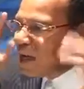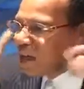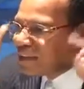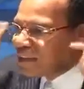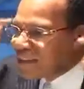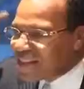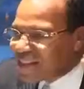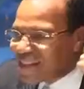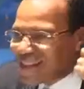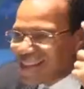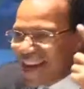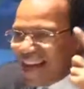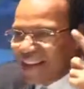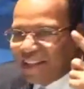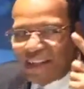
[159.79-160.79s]

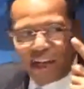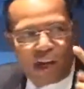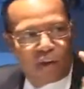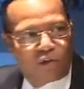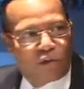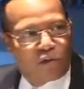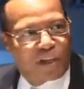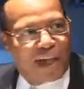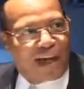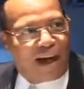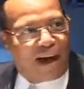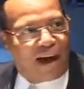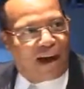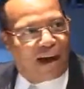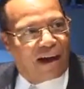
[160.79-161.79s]
understanding of who they
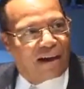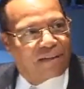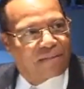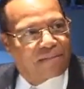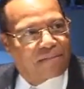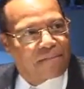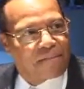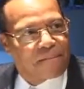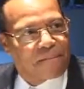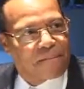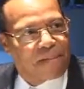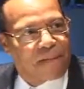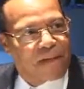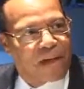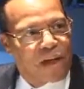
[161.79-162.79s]
are.
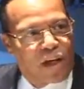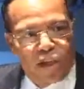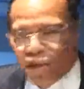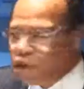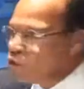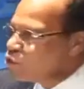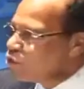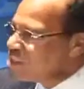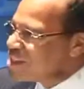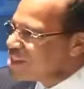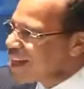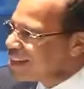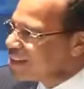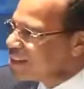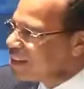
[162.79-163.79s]
So
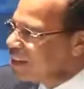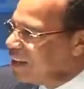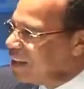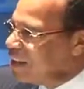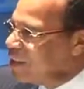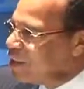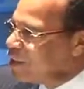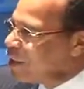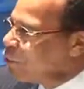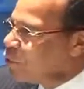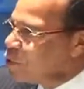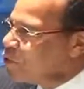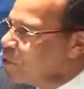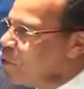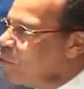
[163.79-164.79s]
subtly, there
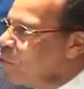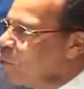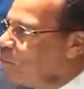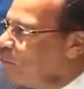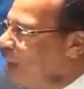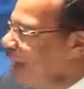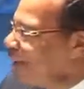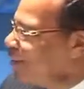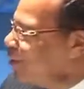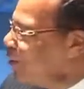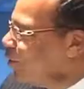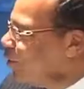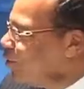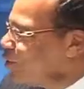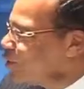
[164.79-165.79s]
was no more Black
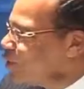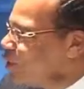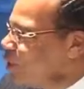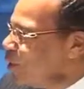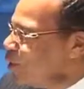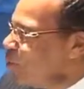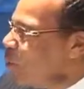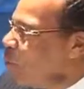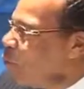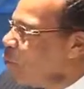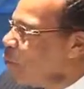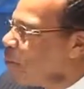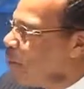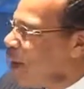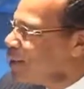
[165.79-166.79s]
News, no
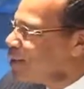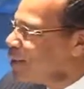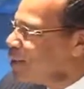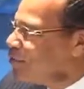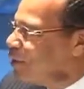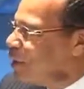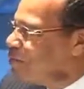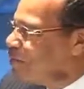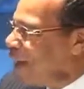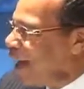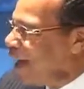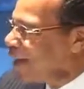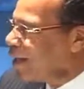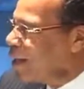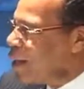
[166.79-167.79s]
more Positively
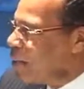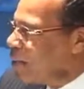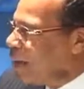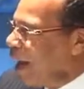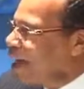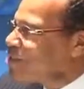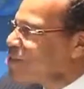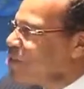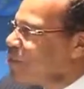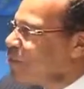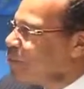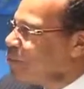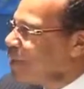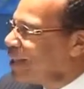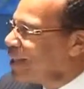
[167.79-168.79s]
Black. Black
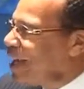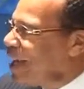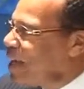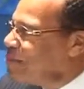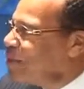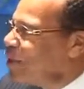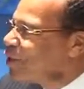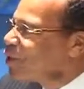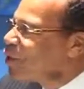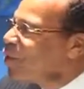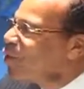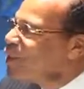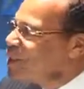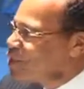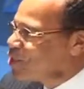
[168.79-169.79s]
Journal became
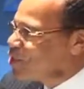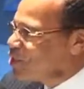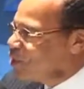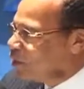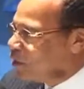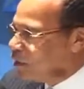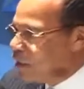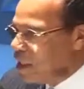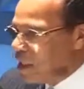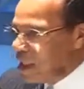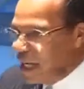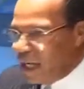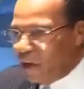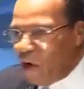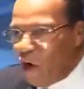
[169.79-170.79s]
Tony's Journal.
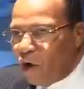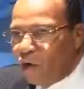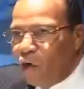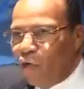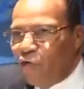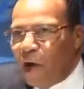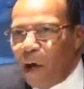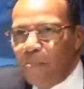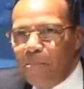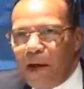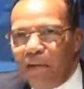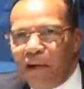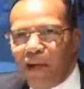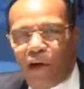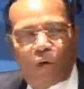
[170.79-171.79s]
And all over
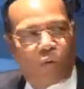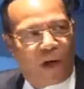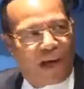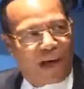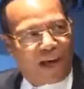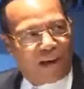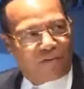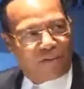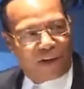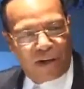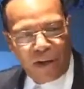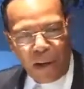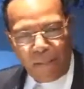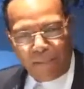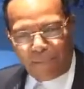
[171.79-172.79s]
America,
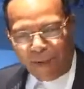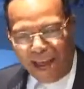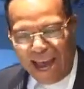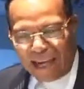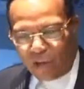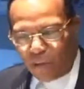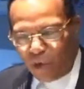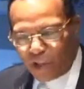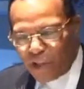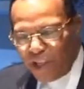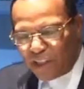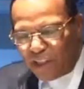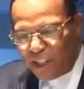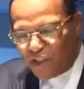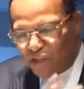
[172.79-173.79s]
wherever black was
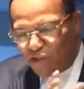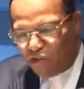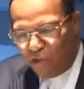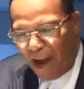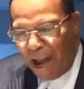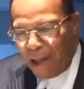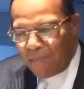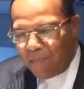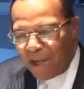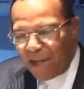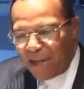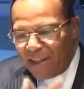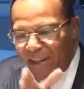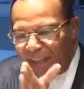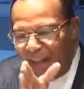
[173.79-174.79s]

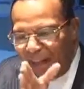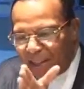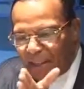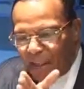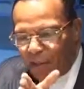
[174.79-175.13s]
describing that